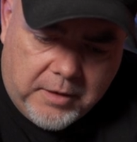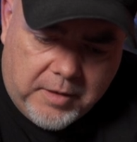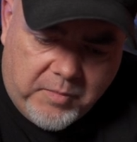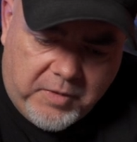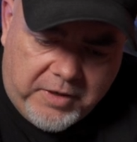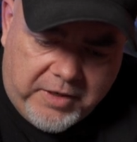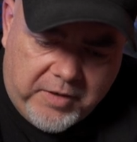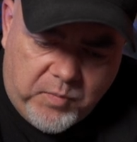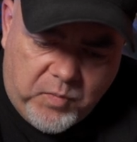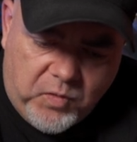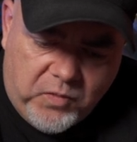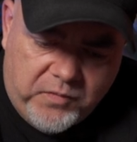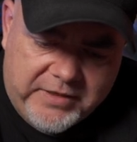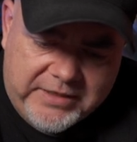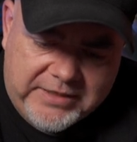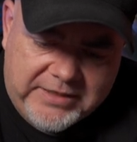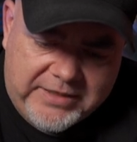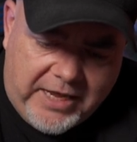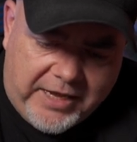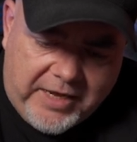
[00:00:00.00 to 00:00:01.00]
And we can move
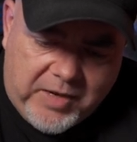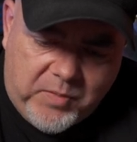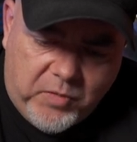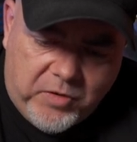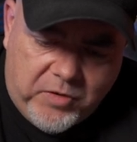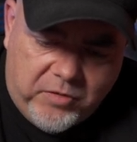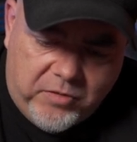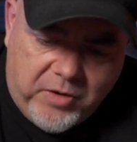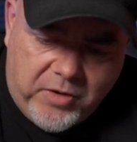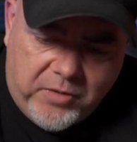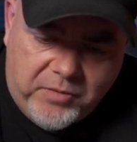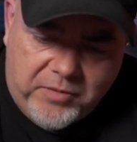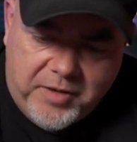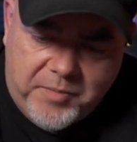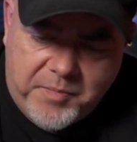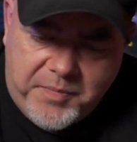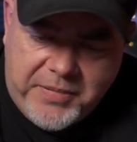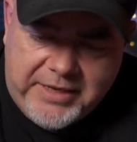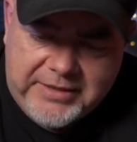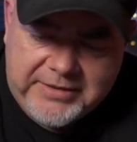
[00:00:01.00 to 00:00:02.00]
the second one around
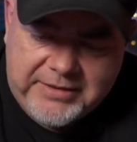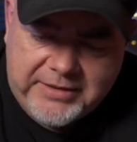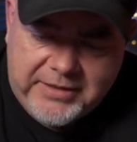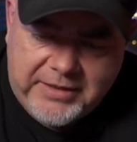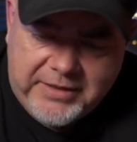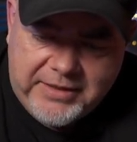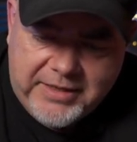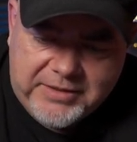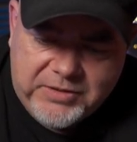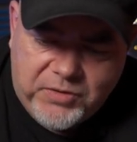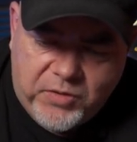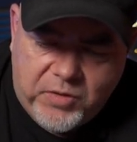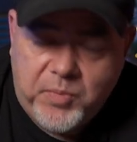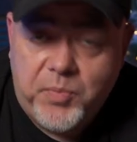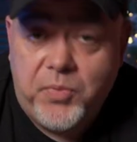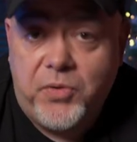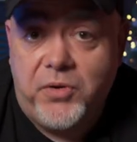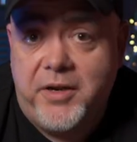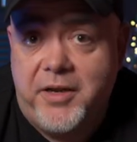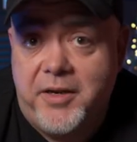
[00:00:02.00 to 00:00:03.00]
and basically that's
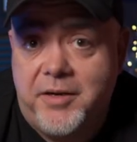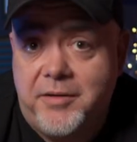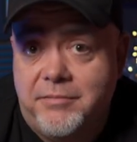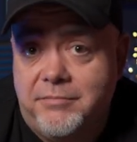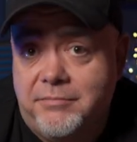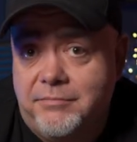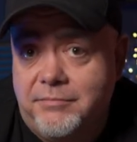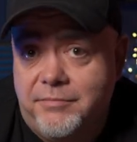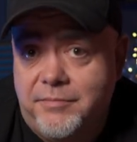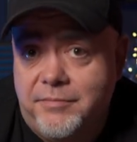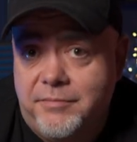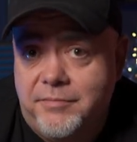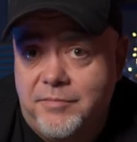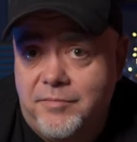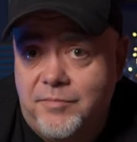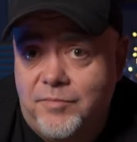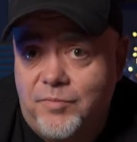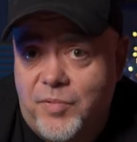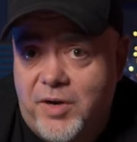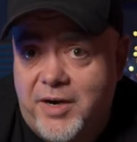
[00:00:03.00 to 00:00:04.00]
gonna put in
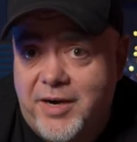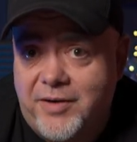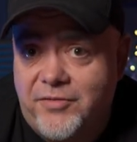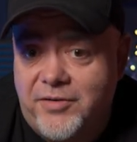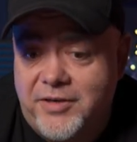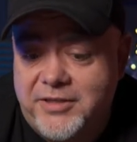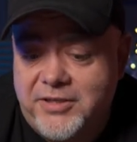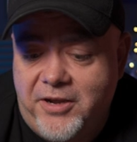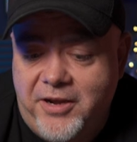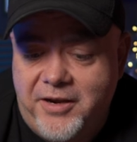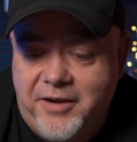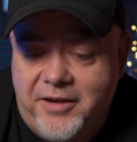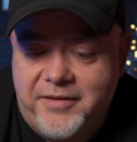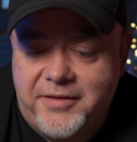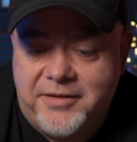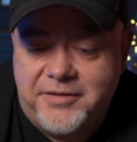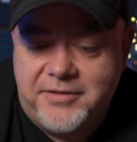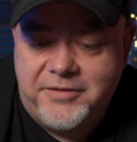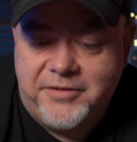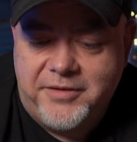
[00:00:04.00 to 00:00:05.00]
whatever it's
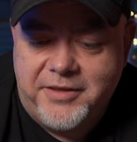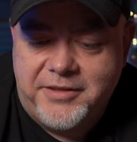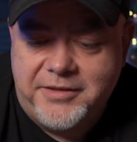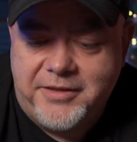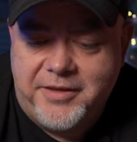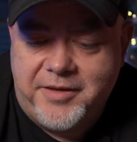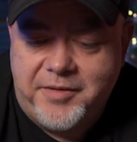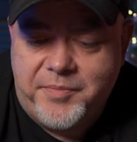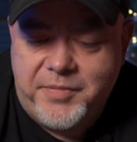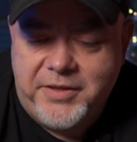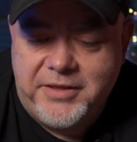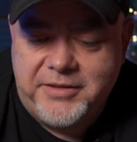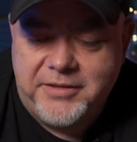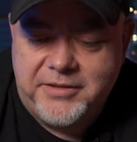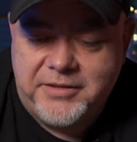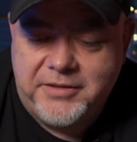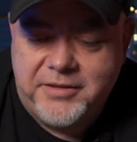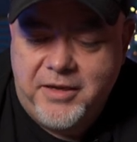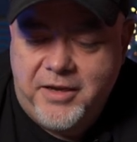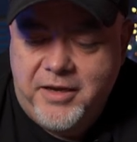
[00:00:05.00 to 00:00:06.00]
highlighting. So let's get a piece
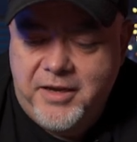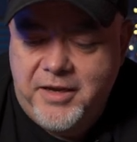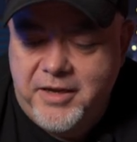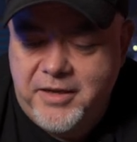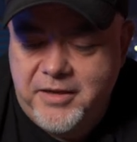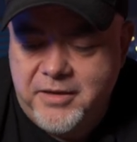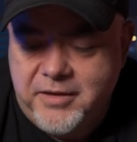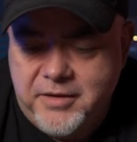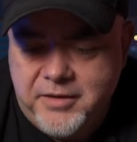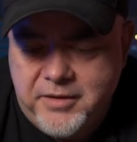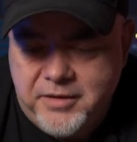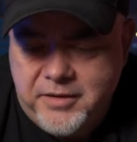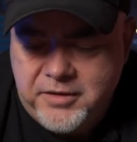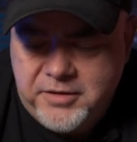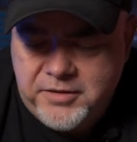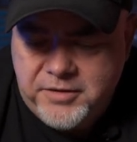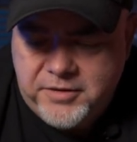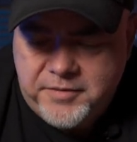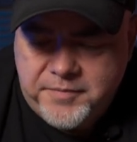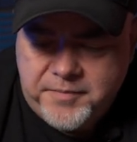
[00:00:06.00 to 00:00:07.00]
of sky
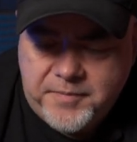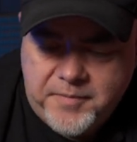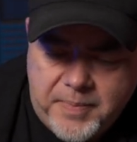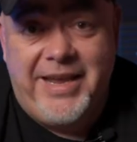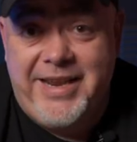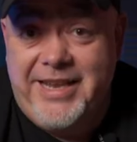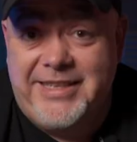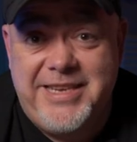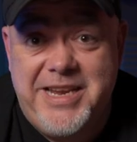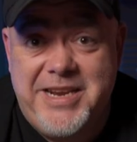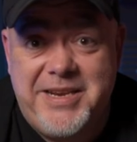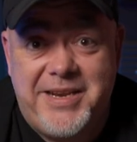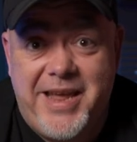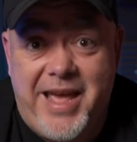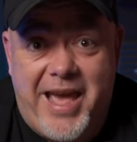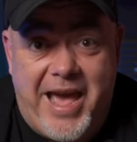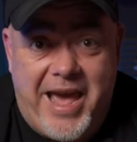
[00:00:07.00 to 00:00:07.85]
done. And that's it.